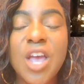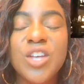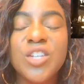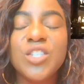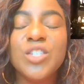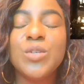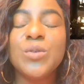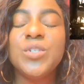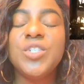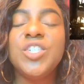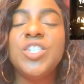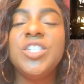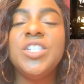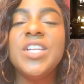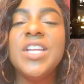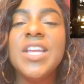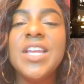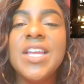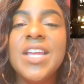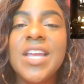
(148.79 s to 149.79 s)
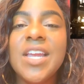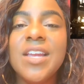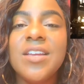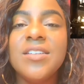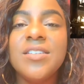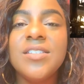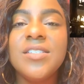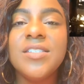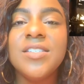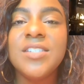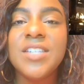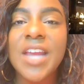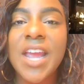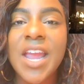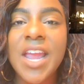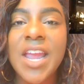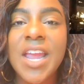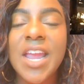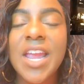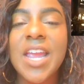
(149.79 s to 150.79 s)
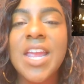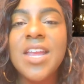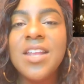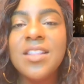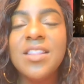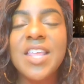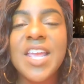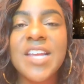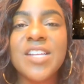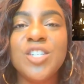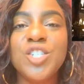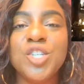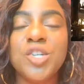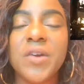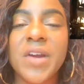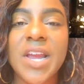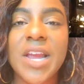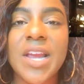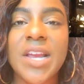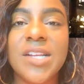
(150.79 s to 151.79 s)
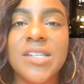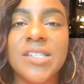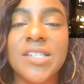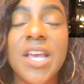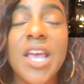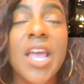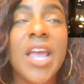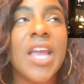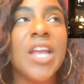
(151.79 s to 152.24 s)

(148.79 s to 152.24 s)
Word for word: so she can stay in that trance